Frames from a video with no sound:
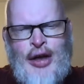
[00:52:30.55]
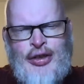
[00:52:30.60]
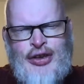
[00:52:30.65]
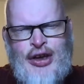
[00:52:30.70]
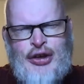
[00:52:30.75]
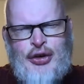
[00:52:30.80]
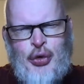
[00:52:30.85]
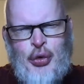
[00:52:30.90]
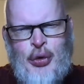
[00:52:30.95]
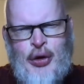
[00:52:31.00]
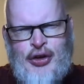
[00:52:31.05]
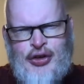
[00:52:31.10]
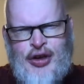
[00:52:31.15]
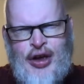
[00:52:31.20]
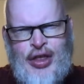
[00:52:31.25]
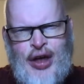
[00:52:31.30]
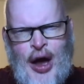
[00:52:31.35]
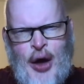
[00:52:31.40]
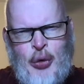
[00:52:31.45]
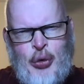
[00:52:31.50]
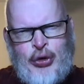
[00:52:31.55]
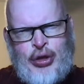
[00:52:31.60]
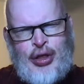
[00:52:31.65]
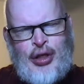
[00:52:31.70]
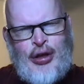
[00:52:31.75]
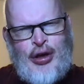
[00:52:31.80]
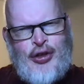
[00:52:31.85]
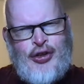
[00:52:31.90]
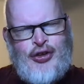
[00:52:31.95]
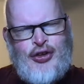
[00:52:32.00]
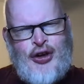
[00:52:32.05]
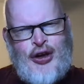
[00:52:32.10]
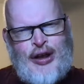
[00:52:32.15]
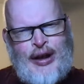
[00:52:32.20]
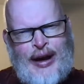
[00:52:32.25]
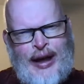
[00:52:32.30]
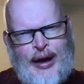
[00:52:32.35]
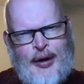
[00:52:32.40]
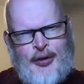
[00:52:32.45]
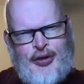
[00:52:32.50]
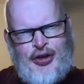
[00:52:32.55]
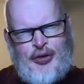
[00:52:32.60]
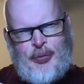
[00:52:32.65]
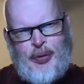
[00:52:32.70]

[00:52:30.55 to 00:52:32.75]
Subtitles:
did always say that I wouldn't learn certain languages